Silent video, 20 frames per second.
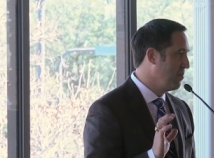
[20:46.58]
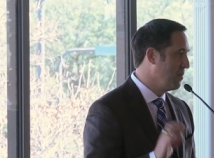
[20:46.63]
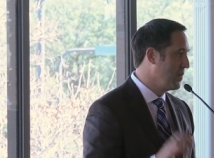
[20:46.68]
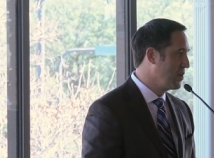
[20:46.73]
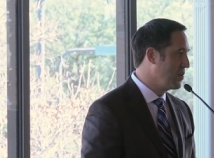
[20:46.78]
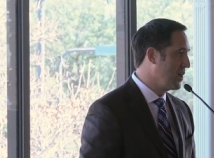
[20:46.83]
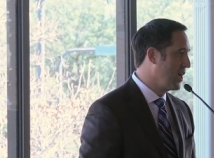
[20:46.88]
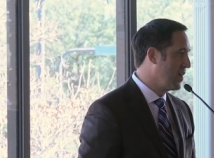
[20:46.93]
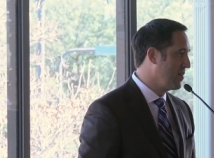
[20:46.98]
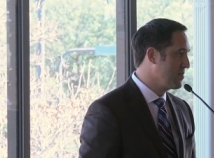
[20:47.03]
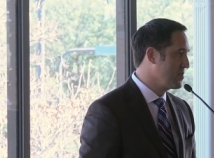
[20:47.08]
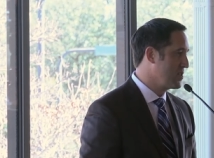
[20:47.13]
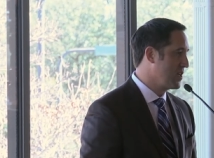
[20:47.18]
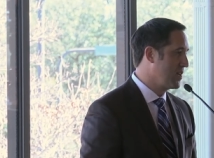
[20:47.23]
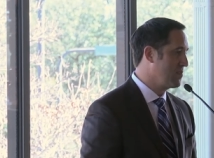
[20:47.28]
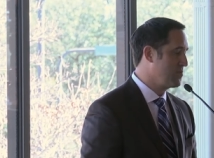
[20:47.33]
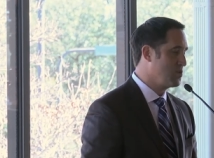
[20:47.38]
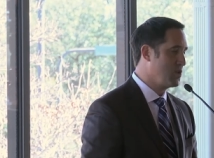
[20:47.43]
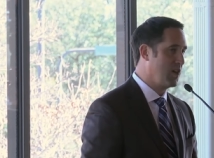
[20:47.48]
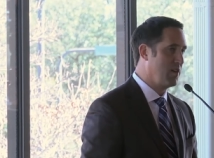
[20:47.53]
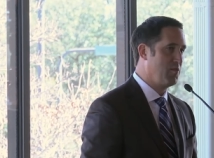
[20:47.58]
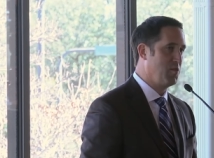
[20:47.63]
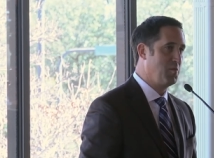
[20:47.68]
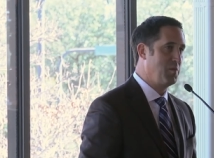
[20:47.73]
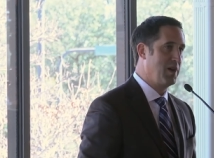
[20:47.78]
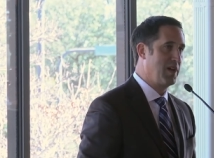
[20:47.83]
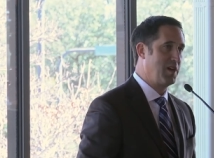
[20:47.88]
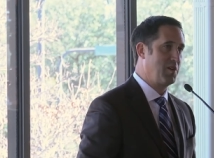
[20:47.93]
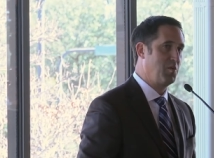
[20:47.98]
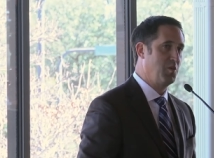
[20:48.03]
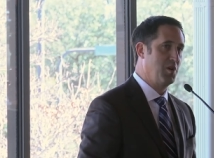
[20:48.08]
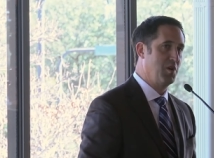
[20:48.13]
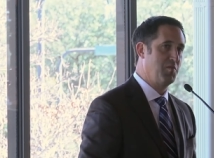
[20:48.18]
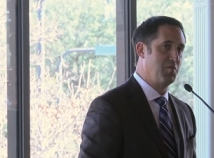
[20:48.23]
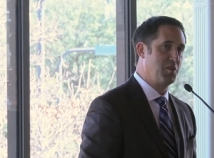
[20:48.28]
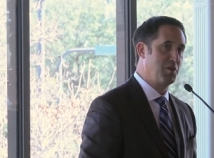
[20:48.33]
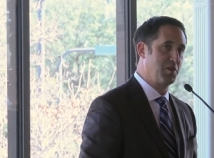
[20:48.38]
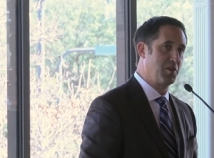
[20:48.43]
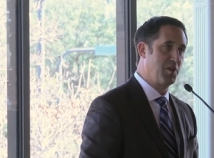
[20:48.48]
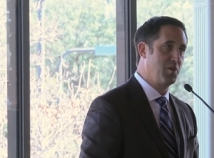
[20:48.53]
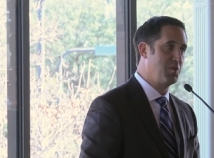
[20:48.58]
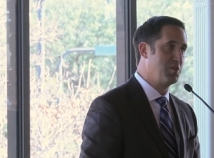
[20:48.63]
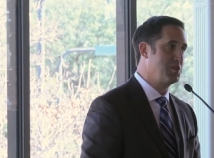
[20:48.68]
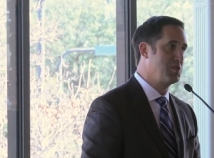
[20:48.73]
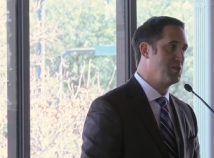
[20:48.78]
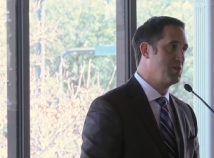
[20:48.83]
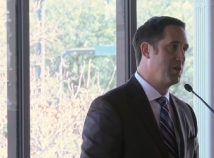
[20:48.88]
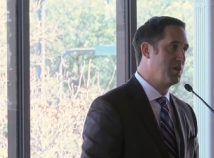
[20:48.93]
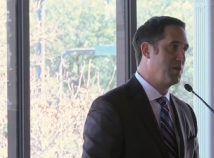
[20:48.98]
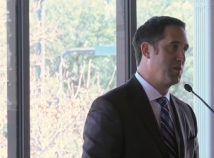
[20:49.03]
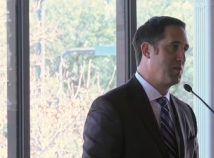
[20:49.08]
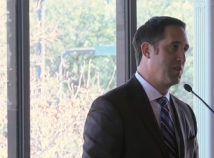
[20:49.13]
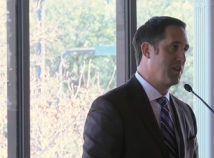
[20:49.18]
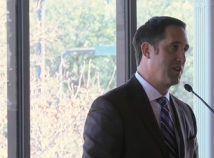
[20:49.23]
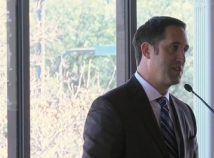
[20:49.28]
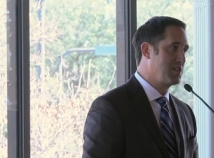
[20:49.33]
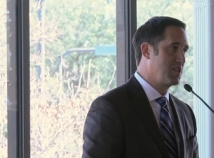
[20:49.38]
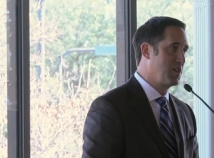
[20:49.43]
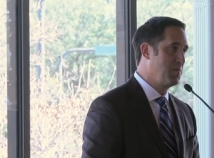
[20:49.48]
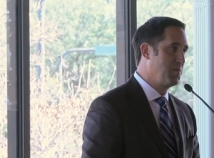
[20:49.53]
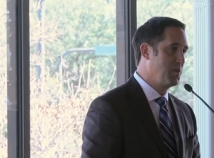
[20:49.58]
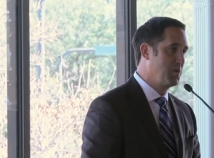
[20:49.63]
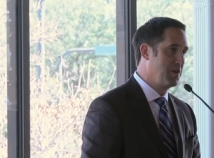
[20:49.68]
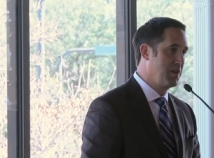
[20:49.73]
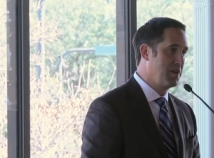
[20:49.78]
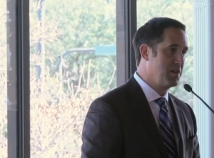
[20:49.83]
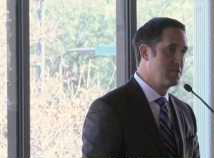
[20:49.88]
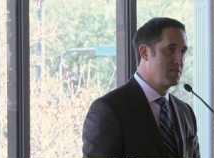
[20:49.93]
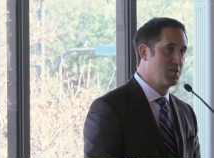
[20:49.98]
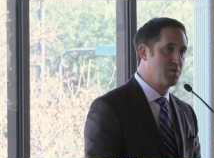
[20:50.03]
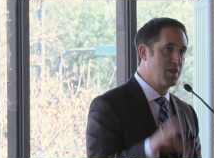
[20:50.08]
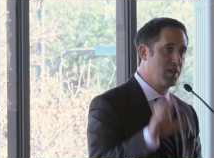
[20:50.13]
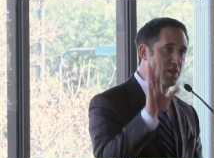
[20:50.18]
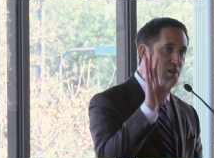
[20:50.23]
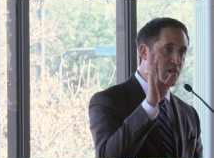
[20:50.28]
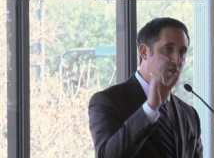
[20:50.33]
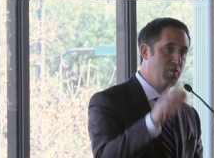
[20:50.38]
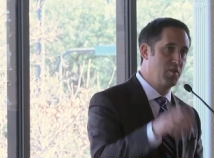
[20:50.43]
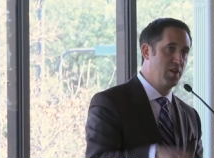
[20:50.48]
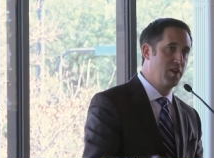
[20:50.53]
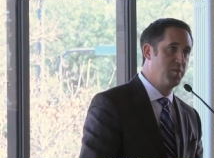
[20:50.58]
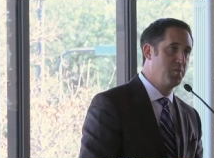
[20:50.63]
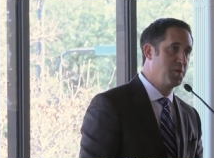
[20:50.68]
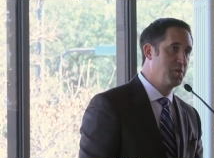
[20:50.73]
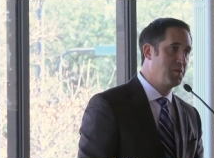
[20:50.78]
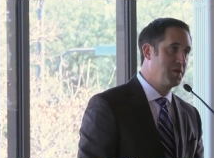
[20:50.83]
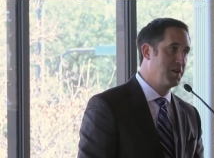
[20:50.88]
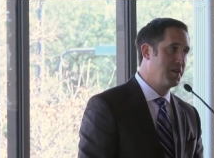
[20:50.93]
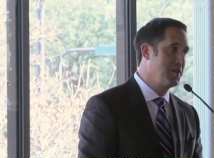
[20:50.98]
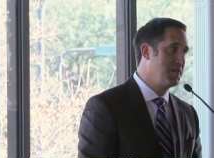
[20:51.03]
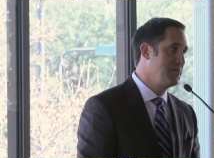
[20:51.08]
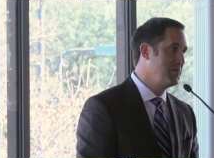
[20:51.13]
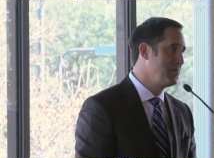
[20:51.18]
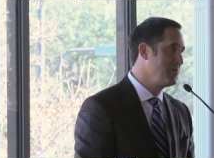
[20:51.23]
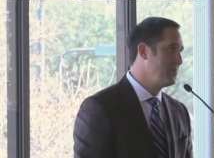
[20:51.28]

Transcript: may you have a safe travel back wherever you're going to here in the next couple of days. So thank y'all for letting me be here.